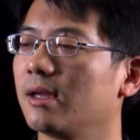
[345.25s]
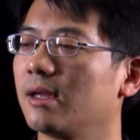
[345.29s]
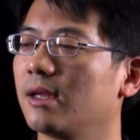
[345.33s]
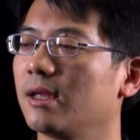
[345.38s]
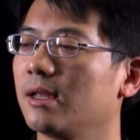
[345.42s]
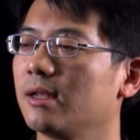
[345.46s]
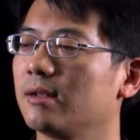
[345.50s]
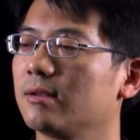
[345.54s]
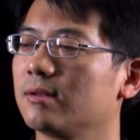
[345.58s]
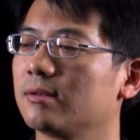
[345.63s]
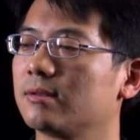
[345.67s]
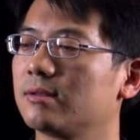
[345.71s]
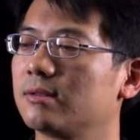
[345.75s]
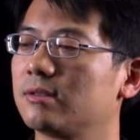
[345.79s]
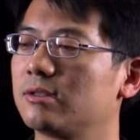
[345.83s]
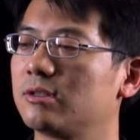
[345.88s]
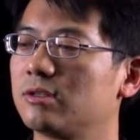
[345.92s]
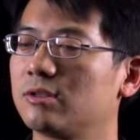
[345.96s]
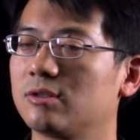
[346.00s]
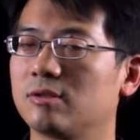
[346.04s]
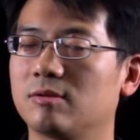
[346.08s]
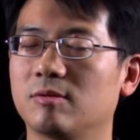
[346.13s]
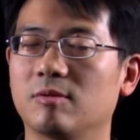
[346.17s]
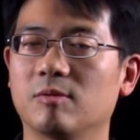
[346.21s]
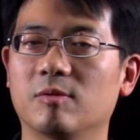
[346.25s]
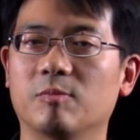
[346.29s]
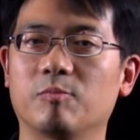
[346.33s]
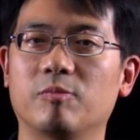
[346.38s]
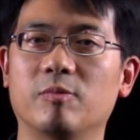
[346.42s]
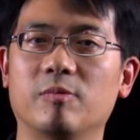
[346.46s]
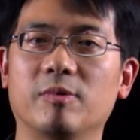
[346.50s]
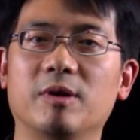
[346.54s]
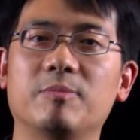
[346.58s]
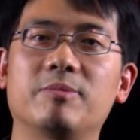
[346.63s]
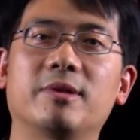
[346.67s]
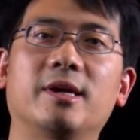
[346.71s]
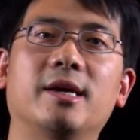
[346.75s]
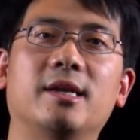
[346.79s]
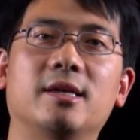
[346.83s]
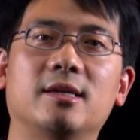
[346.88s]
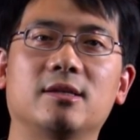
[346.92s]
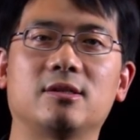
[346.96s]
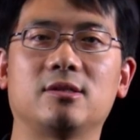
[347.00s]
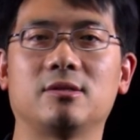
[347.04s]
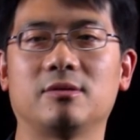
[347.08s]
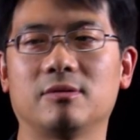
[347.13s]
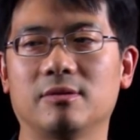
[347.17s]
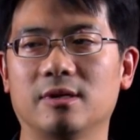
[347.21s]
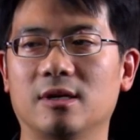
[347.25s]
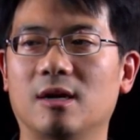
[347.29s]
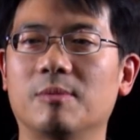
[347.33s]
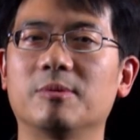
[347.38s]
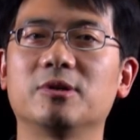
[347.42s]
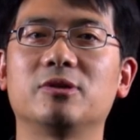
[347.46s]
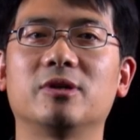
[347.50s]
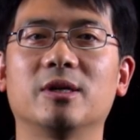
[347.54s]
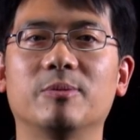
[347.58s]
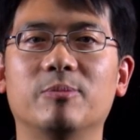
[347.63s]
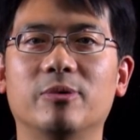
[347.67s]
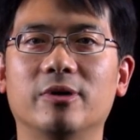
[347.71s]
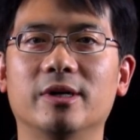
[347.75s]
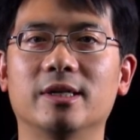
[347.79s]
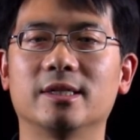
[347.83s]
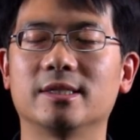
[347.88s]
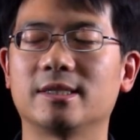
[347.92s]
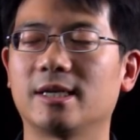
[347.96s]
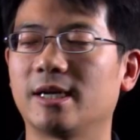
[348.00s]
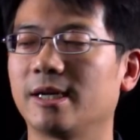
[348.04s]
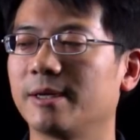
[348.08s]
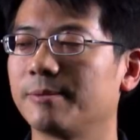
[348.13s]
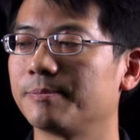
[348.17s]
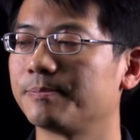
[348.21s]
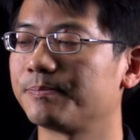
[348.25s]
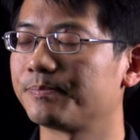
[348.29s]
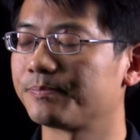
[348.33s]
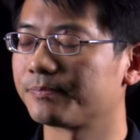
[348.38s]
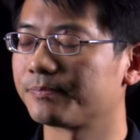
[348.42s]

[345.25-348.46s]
and replayed it to an arbitrary point in time.